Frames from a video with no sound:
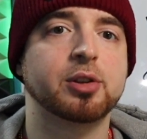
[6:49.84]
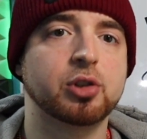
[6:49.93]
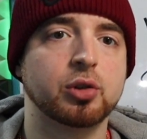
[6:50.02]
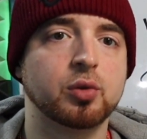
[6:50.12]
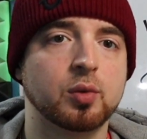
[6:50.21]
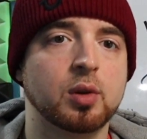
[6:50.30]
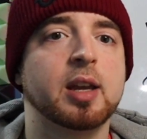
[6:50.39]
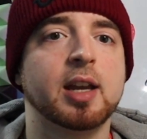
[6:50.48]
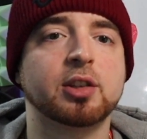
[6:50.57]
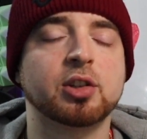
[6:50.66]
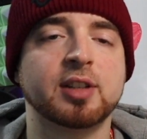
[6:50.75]
2,
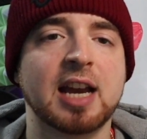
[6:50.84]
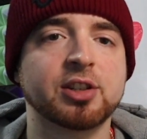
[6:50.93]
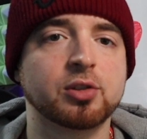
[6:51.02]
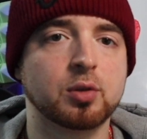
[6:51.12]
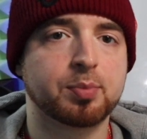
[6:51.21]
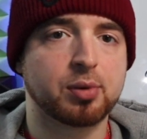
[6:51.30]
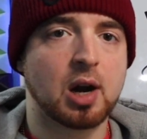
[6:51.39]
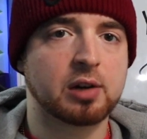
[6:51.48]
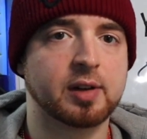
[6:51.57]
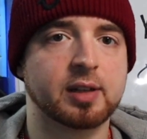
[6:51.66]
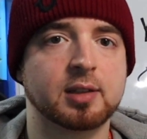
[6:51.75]
international
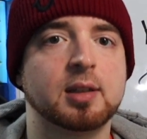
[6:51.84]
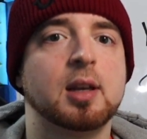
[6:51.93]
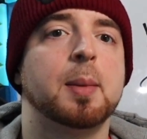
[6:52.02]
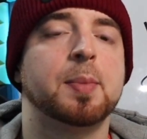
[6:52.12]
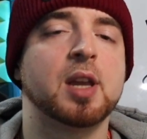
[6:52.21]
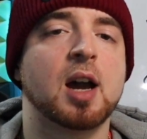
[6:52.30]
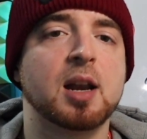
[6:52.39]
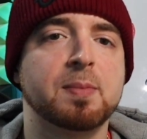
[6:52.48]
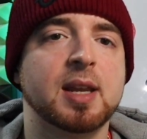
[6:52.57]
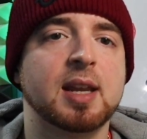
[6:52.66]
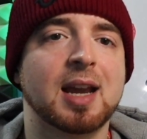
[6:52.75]
progress. Beyond
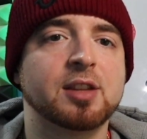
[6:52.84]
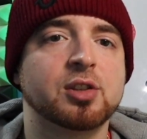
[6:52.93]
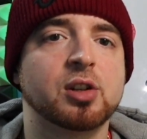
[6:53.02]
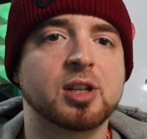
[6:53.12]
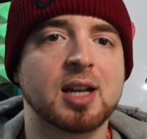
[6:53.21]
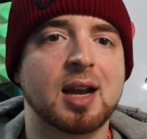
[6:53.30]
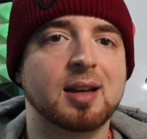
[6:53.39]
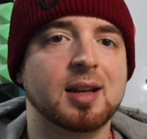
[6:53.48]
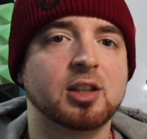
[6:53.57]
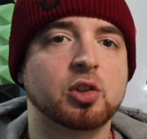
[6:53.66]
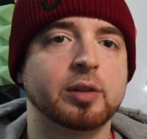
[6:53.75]
Meat entered China
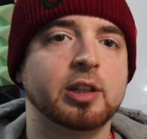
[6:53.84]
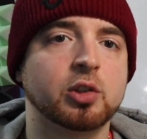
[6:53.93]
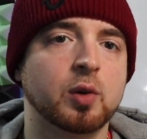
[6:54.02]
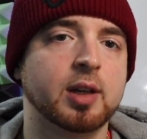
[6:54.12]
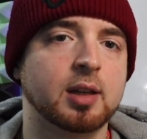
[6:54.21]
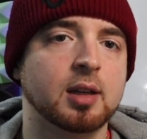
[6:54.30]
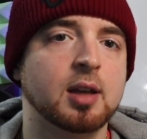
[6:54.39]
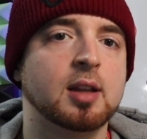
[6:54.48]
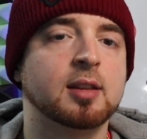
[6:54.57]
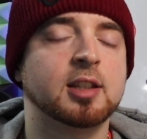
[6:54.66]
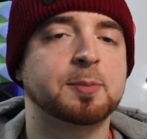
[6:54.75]
in 2020
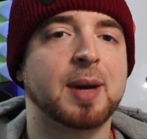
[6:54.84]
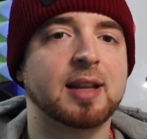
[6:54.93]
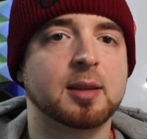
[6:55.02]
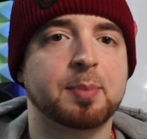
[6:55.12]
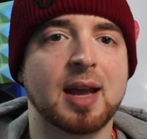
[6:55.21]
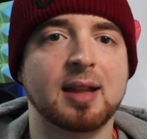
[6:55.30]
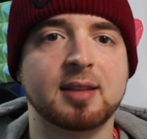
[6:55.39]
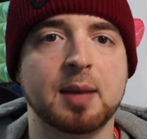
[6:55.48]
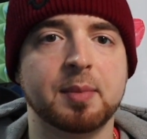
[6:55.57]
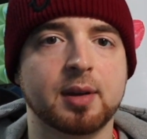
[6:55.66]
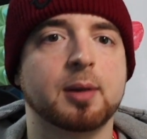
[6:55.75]
despite the
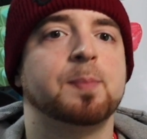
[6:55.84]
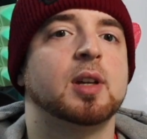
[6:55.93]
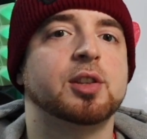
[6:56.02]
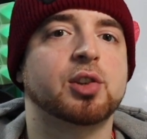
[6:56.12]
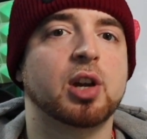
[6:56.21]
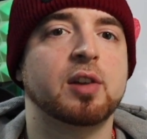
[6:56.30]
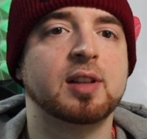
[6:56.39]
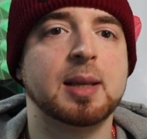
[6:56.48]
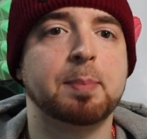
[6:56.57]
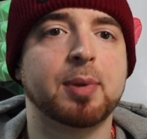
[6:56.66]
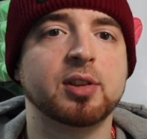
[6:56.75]
pandemic. It's
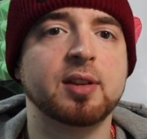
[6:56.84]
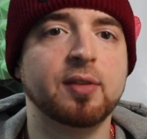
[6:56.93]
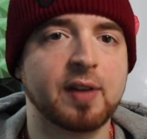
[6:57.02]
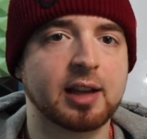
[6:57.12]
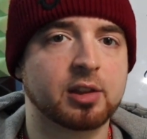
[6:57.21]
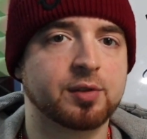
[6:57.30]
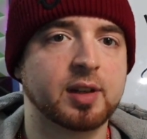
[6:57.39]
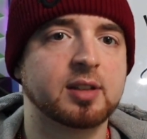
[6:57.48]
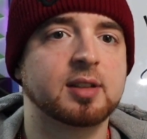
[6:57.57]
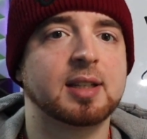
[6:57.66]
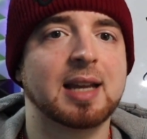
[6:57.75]
currently building
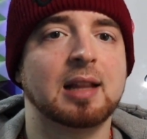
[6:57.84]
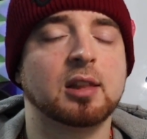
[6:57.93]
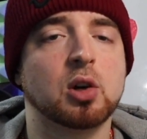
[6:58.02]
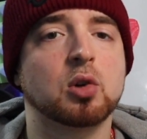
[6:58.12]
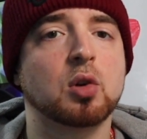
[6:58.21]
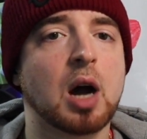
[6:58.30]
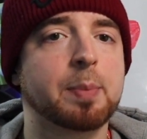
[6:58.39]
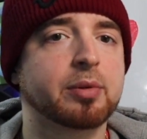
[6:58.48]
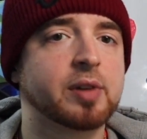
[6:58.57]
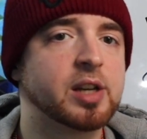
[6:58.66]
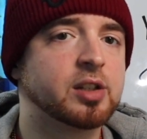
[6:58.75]
factories to get local
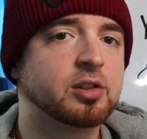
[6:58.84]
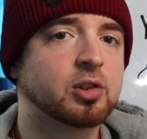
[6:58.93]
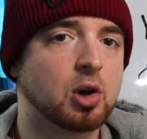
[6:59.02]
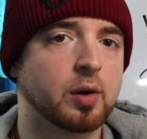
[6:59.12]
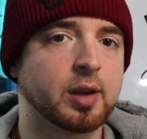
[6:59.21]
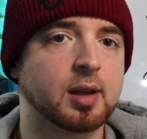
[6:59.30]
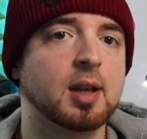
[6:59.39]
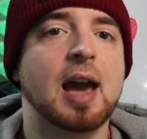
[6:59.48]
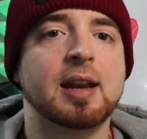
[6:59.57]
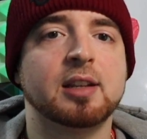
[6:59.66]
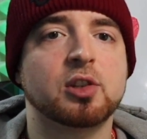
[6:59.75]
operations going,
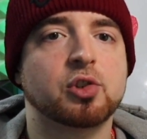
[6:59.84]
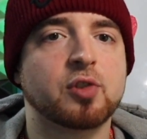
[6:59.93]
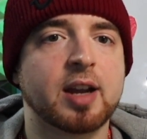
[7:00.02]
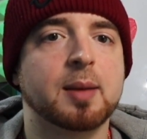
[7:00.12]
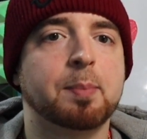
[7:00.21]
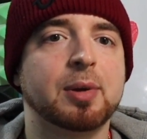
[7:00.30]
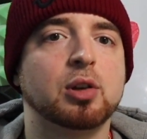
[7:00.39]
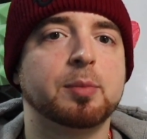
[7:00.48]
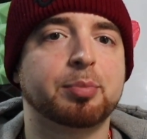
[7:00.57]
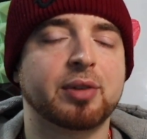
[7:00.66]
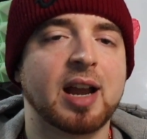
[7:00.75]
and it's trying to
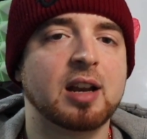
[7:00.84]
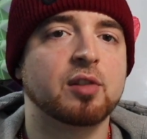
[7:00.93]
build brand